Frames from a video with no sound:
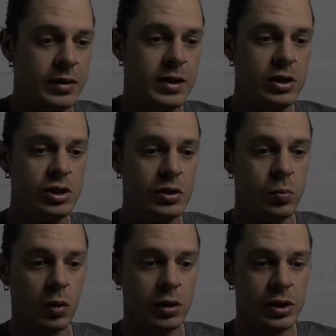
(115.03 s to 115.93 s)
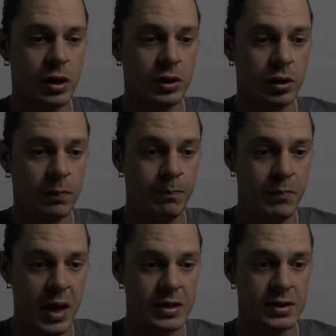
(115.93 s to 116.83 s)
This just works on your
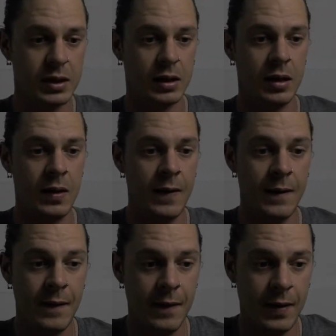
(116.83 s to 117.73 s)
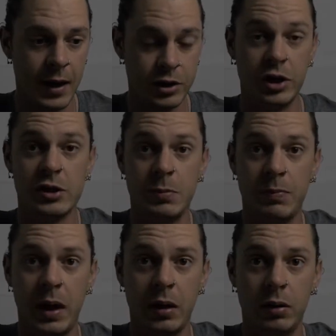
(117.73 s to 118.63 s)
basic adjustment
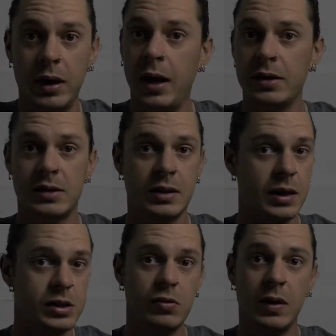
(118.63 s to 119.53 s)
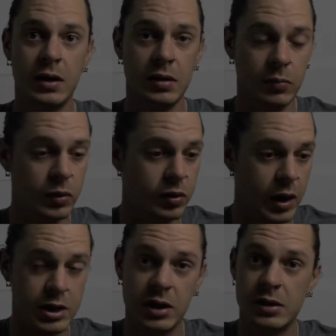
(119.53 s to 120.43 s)
panel. It doesn't do anything with your
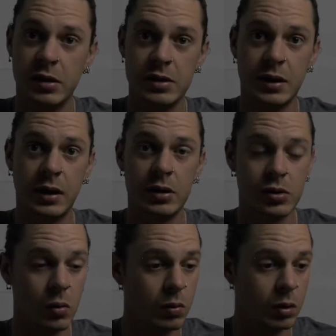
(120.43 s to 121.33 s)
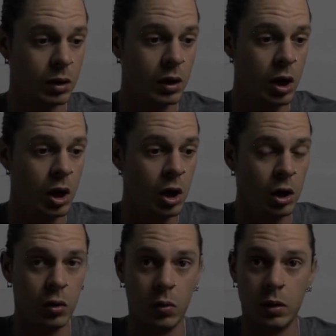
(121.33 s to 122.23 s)
HSL sliders or
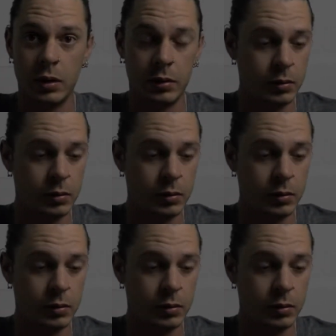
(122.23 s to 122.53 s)
your